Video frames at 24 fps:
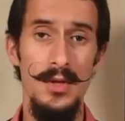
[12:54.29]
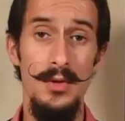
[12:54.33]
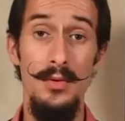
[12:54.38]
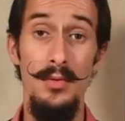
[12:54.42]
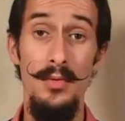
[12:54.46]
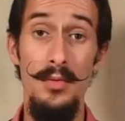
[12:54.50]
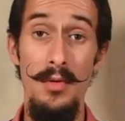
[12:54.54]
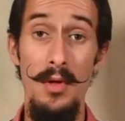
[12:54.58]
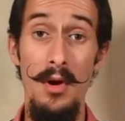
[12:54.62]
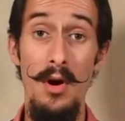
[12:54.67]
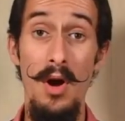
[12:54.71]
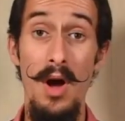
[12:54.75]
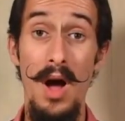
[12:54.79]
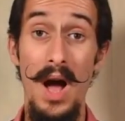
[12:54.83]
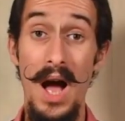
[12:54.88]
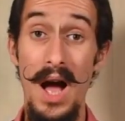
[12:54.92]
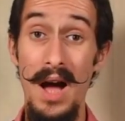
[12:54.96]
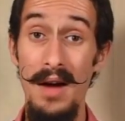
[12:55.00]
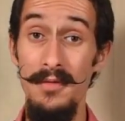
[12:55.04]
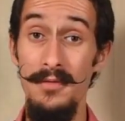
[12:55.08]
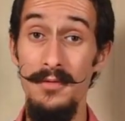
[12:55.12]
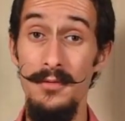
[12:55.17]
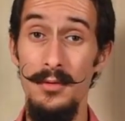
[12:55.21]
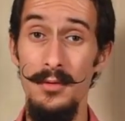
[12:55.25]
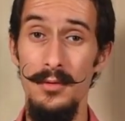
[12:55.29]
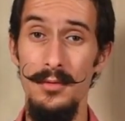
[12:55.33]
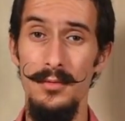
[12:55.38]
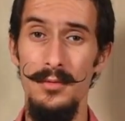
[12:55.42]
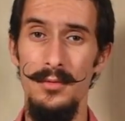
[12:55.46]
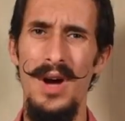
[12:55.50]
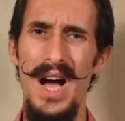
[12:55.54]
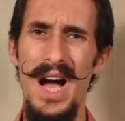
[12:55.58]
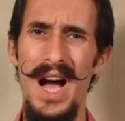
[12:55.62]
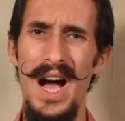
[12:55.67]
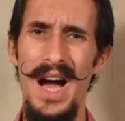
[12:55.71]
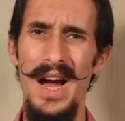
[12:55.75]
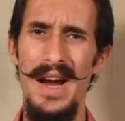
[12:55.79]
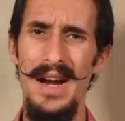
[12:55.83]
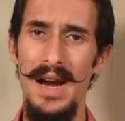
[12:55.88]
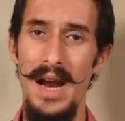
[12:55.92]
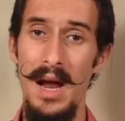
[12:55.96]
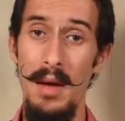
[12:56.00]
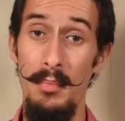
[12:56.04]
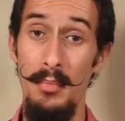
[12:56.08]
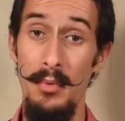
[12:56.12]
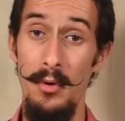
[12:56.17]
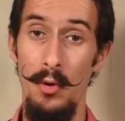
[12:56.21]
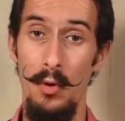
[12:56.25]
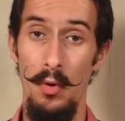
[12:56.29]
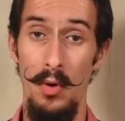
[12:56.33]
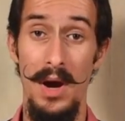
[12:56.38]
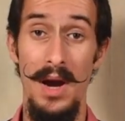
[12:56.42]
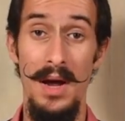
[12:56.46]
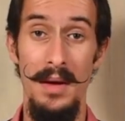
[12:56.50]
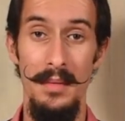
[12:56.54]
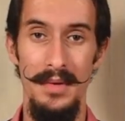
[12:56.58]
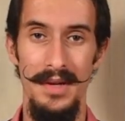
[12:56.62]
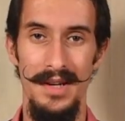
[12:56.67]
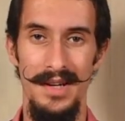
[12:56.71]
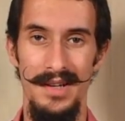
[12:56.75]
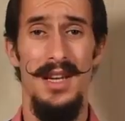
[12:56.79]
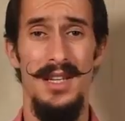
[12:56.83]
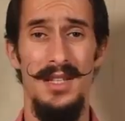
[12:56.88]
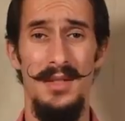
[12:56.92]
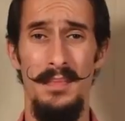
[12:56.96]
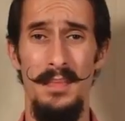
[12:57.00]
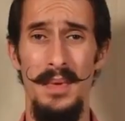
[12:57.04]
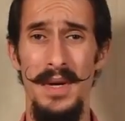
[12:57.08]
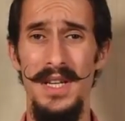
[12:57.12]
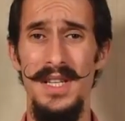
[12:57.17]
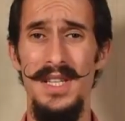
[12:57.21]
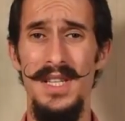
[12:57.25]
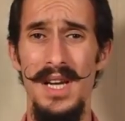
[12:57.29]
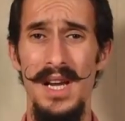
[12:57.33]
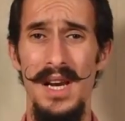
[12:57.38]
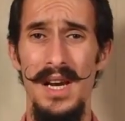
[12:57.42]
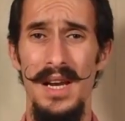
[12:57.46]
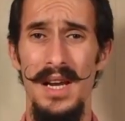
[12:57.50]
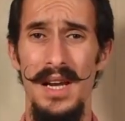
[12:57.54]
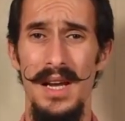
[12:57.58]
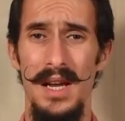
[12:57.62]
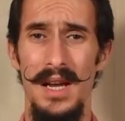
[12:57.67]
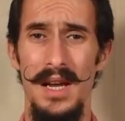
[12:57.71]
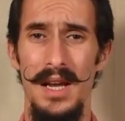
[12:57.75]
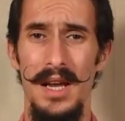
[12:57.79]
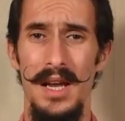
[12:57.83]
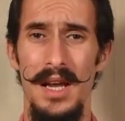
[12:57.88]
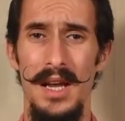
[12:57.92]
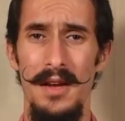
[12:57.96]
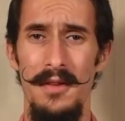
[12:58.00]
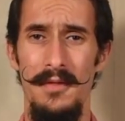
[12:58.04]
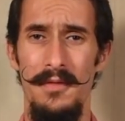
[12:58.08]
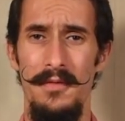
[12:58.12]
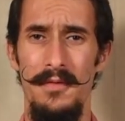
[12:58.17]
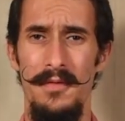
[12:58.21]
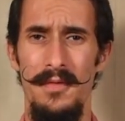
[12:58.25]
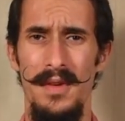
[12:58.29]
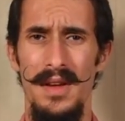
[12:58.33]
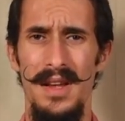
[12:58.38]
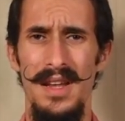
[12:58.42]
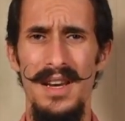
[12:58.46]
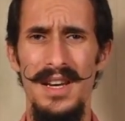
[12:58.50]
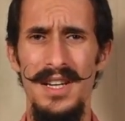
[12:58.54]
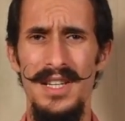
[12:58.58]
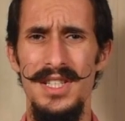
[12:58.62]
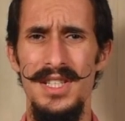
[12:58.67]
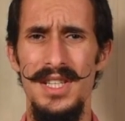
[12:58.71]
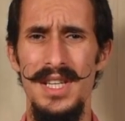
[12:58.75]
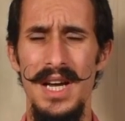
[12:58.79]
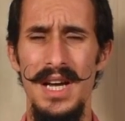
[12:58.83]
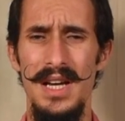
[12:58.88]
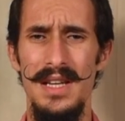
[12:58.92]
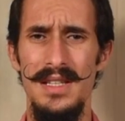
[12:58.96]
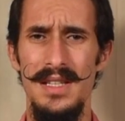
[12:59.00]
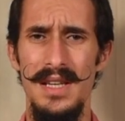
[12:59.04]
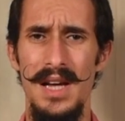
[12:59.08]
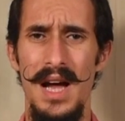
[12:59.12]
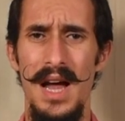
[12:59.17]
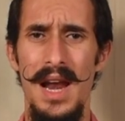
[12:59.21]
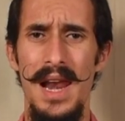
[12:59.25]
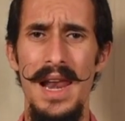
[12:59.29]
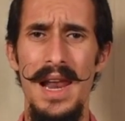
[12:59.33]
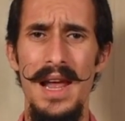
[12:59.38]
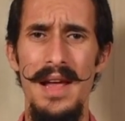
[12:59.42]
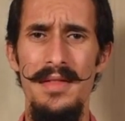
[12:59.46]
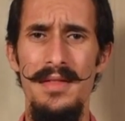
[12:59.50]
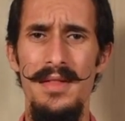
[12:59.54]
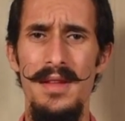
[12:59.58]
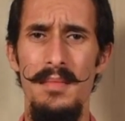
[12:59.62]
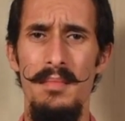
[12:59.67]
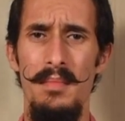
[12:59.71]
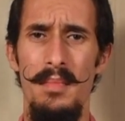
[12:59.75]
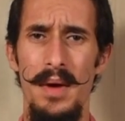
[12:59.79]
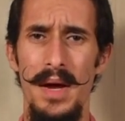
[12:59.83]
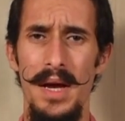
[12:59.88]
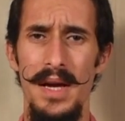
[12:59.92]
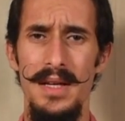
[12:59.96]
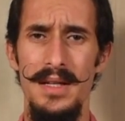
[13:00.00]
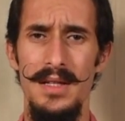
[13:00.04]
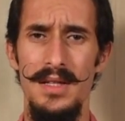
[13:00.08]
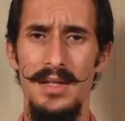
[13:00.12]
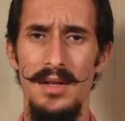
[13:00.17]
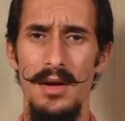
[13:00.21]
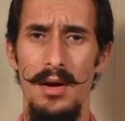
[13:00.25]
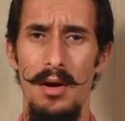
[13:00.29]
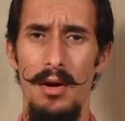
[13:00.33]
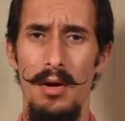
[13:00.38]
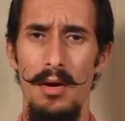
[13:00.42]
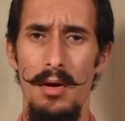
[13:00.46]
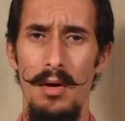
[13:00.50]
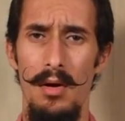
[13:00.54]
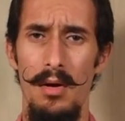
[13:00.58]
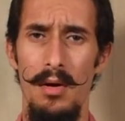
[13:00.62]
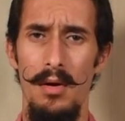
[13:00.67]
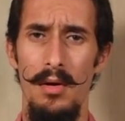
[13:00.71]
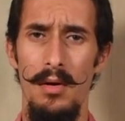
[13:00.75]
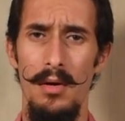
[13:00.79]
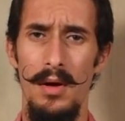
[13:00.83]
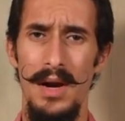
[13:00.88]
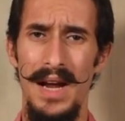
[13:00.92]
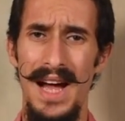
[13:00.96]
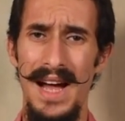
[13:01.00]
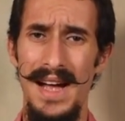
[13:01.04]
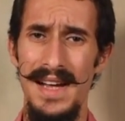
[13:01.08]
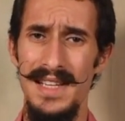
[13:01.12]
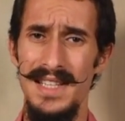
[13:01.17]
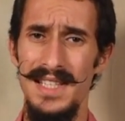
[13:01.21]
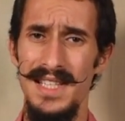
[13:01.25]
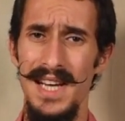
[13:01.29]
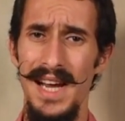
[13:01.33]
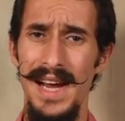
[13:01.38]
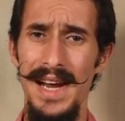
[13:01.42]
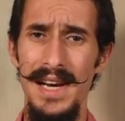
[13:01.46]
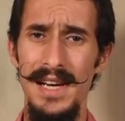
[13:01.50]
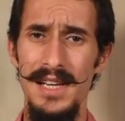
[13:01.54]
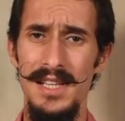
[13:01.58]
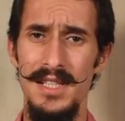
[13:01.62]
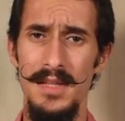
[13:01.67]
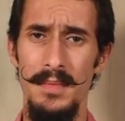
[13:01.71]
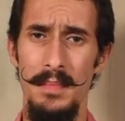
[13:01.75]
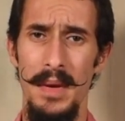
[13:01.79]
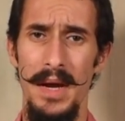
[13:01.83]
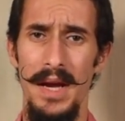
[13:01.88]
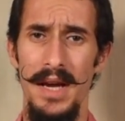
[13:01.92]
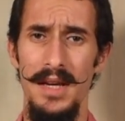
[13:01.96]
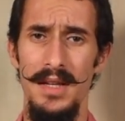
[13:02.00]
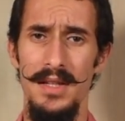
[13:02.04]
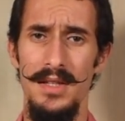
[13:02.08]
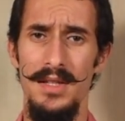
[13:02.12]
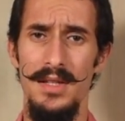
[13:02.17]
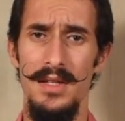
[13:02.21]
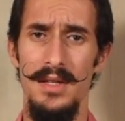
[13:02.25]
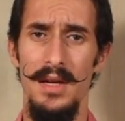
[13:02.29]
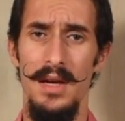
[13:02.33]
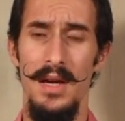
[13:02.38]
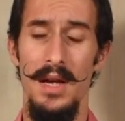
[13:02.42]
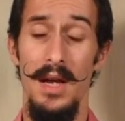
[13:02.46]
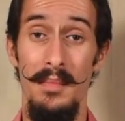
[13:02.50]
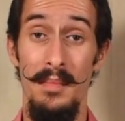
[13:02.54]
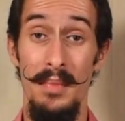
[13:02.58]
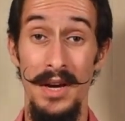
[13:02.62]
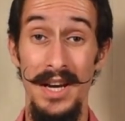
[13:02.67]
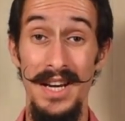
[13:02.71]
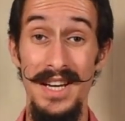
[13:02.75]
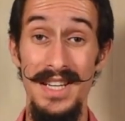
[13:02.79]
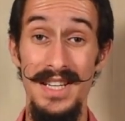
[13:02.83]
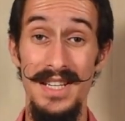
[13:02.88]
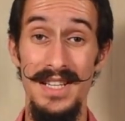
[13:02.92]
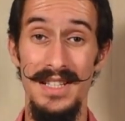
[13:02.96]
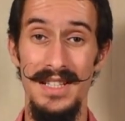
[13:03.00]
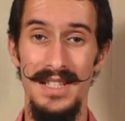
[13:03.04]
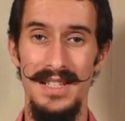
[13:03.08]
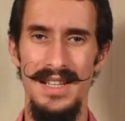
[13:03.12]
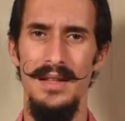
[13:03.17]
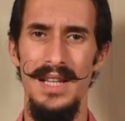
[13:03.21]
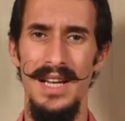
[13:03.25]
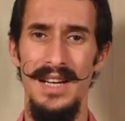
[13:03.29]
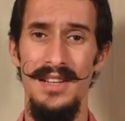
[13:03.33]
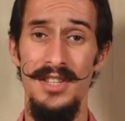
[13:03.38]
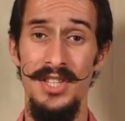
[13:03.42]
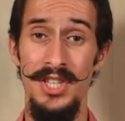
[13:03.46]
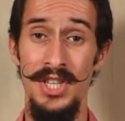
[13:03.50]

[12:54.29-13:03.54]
you don't have to hire a programmer, especially if it is just a landing page or a sales page, pages that